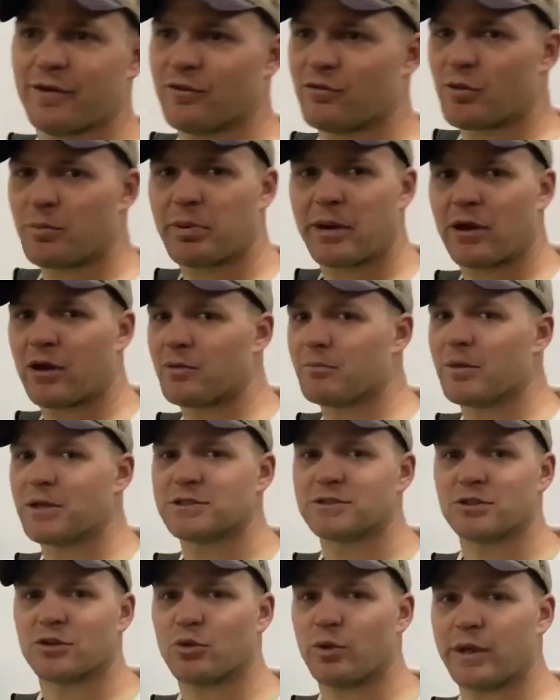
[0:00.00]
of repairing
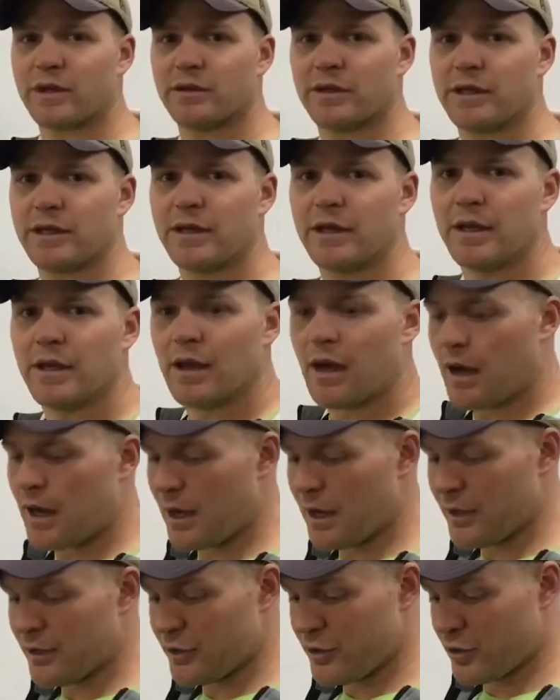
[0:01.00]
muscle quickly?
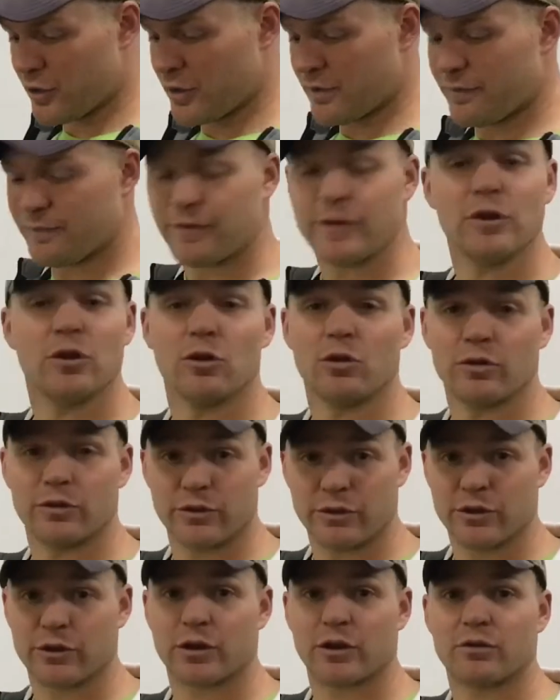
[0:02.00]
You're
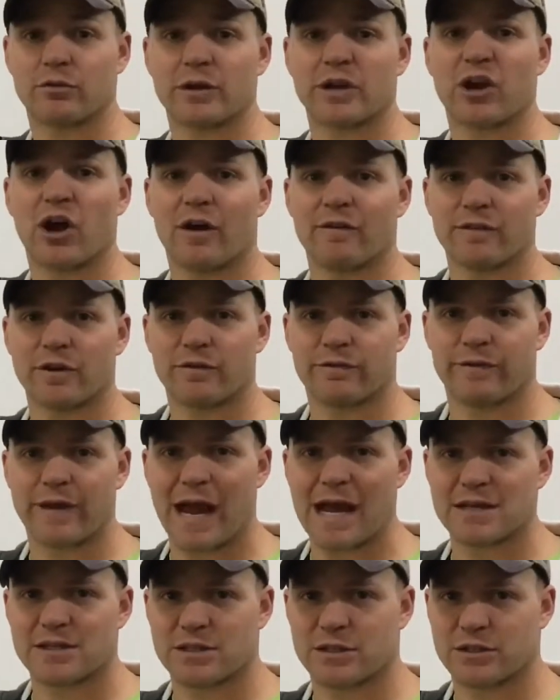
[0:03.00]
gonna recover
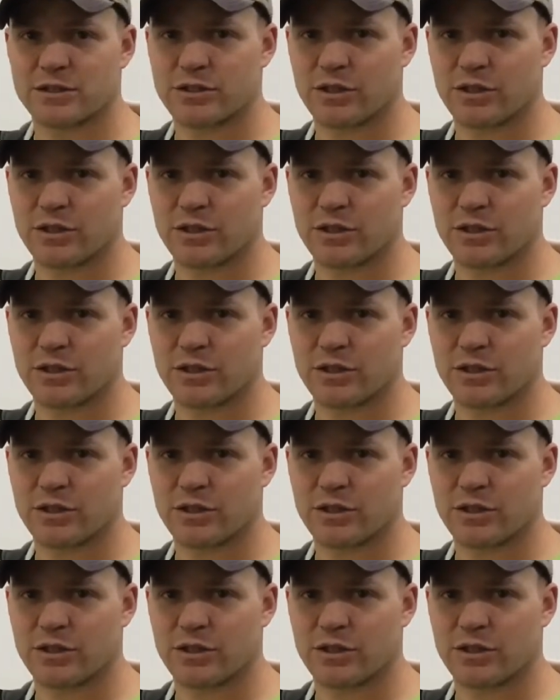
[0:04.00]
faster.